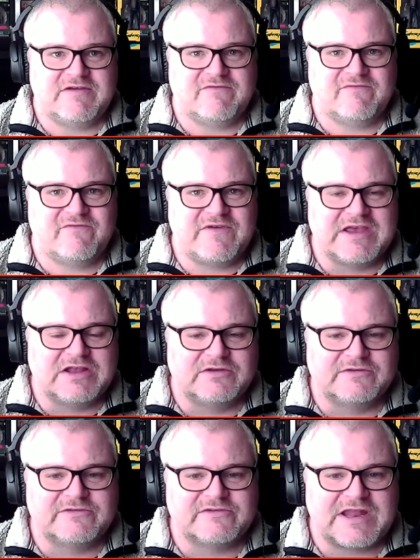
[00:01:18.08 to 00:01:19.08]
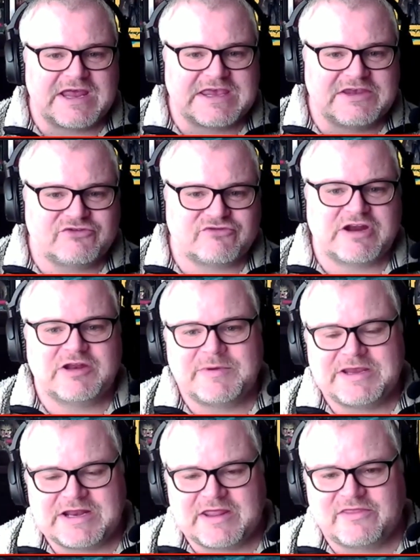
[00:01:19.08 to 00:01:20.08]
feels like it's trying to
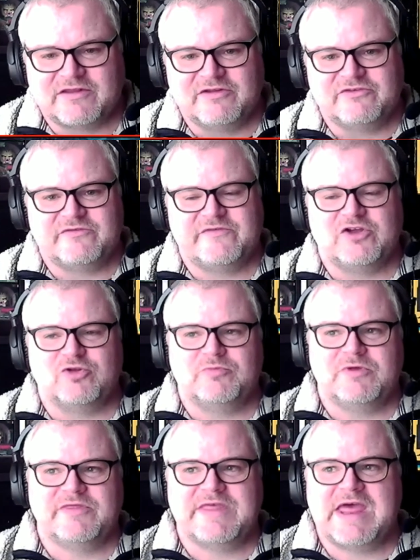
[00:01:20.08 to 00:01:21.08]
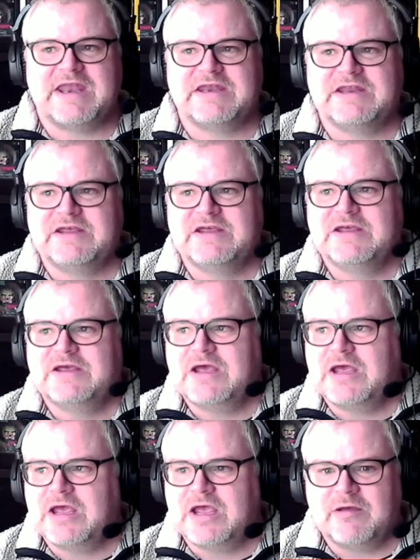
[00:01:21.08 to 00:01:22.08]
be an anthology film, but then
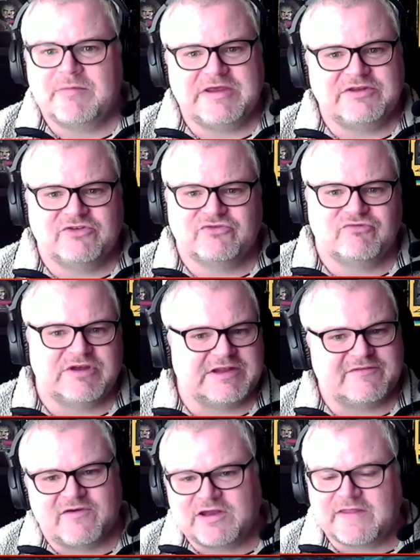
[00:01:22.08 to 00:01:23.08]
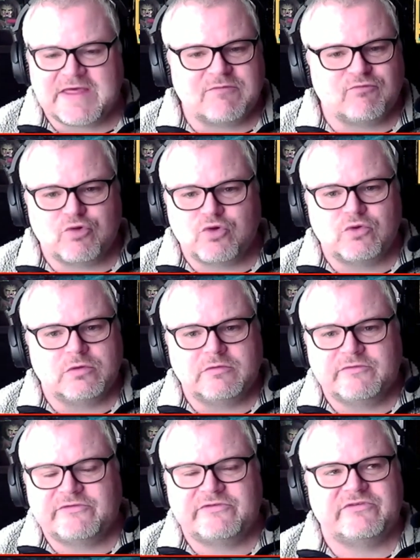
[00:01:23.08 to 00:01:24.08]
it doesn't really follow them
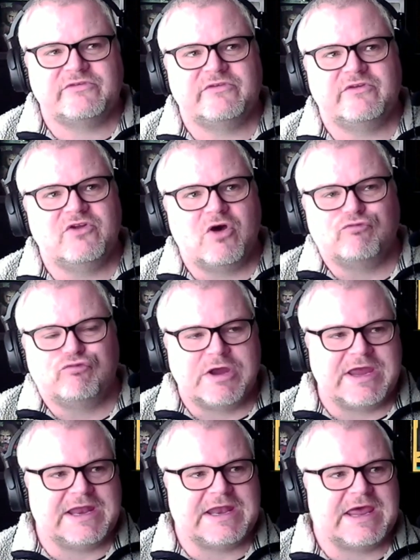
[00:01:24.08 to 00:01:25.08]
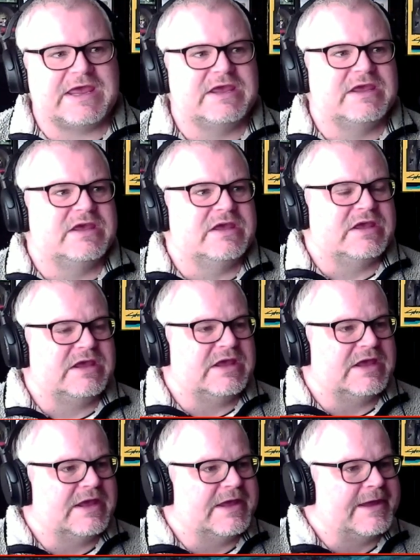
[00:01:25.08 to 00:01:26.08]
rules, not really.
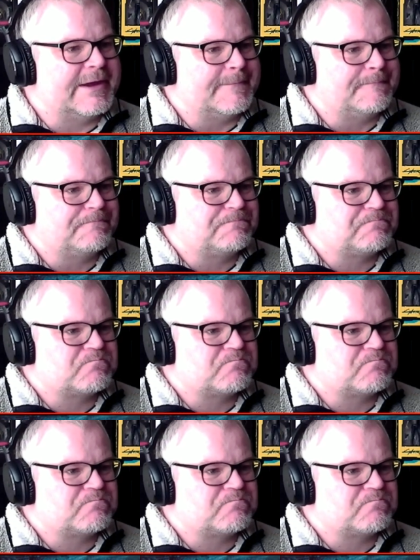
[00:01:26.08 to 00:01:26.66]
And